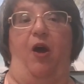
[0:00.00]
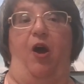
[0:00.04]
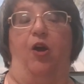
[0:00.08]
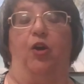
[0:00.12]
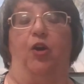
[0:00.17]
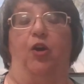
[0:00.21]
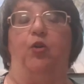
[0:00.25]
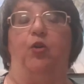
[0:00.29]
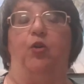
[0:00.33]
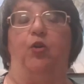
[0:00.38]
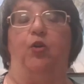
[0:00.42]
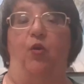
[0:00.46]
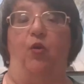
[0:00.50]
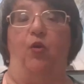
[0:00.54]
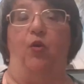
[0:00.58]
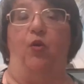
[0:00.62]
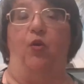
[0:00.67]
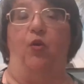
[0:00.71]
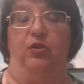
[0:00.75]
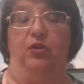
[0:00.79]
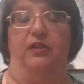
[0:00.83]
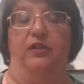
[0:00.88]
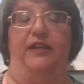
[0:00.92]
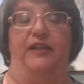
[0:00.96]
our
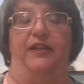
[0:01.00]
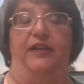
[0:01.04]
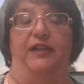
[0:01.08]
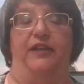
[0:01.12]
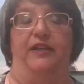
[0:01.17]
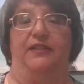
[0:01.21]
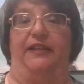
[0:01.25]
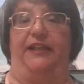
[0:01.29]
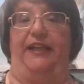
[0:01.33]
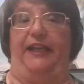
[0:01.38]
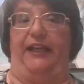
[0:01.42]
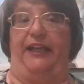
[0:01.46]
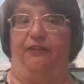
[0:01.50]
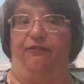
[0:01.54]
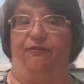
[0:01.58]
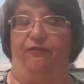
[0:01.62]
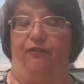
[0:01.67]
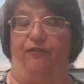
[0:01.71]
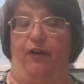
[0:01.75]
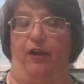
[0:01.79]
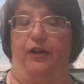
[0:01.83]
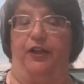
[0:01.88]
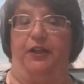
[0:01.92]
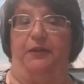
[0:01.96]
goal is to
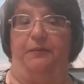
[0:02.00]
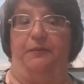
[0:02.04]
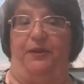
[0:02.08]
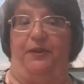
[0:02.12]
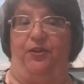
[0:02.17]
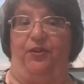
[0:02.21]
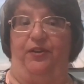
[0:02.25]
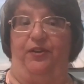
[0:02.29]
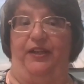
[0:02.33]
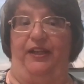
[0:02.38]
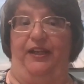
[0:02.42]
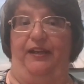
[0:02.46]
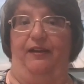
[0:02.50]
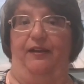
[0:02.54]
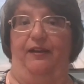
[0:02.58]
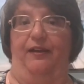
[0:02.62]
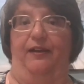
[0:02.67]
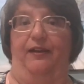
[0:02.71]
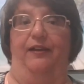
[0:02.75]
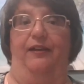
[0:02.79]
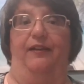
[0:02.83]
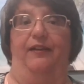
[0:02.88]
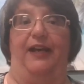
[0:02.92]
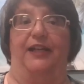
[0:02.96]
care for our
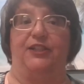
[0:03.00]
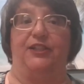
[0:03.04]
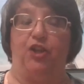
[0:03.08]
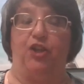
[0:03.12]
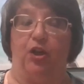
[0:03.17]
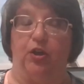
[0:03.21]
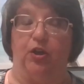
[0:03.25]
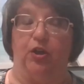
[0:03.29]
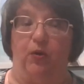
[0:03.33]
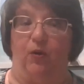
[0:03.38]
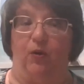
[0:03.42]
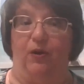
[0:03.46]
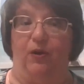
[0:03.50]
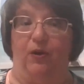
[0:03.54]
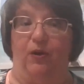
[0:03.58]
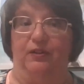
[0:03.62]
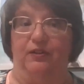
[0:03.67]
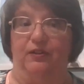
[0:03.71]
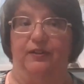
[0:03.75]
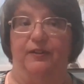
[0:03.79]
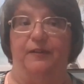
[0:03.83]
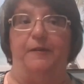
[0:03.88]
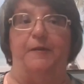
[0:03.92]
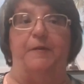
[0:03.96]
community. That's our
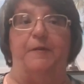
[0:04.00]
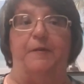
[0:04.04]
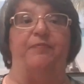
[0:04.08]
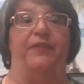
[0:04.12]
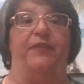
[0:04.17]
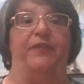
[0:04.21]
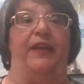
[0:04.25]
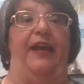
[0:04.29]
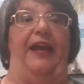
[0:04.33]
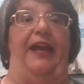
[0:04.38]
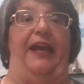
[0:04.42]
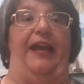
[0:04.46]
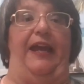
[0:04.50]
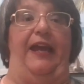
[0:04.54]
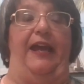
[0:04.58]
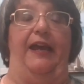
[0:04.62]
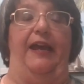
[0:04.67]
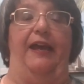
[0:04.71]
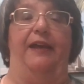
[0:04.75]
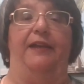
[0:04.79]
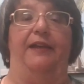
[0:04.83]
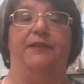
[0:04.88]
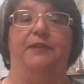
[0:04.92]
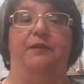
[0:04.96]
goal.
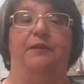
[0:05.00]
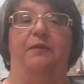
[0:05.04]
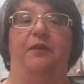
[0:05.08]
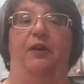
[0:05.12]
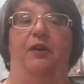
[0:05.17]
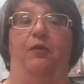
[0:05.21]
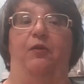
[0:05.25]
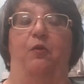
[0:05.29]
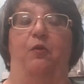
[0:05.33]
And